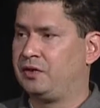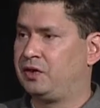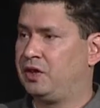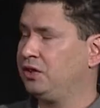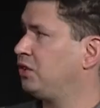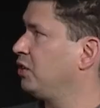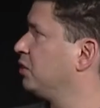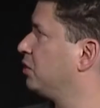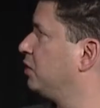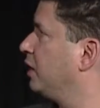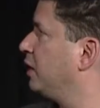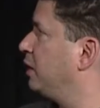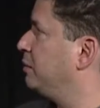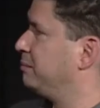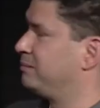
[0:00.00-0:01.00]
This is,
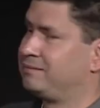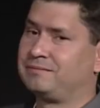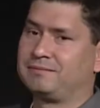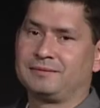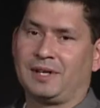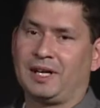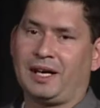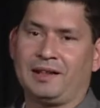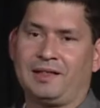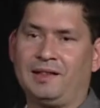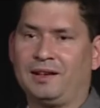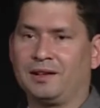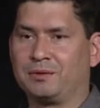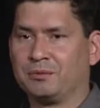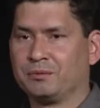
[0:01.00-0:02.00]
I
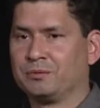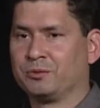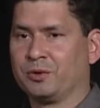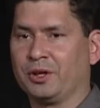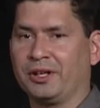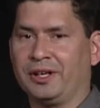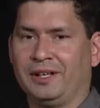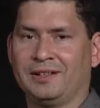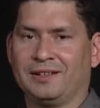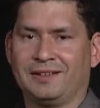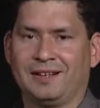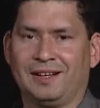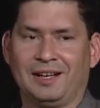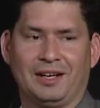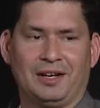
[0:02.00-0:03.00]
think, really
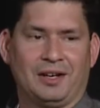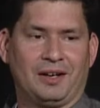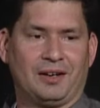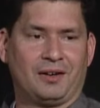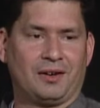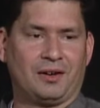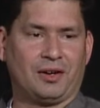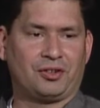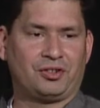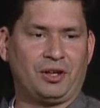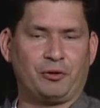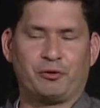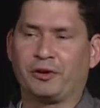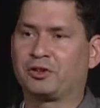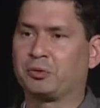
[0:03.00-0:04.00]

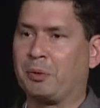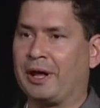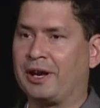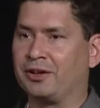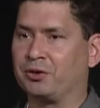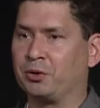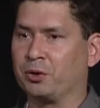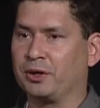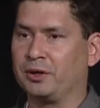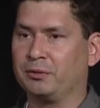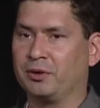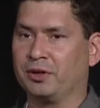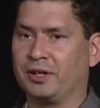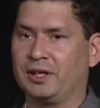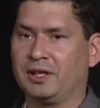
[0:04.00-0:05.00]
self-explanatory,
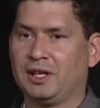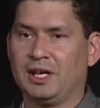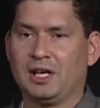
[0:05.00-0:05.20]
really.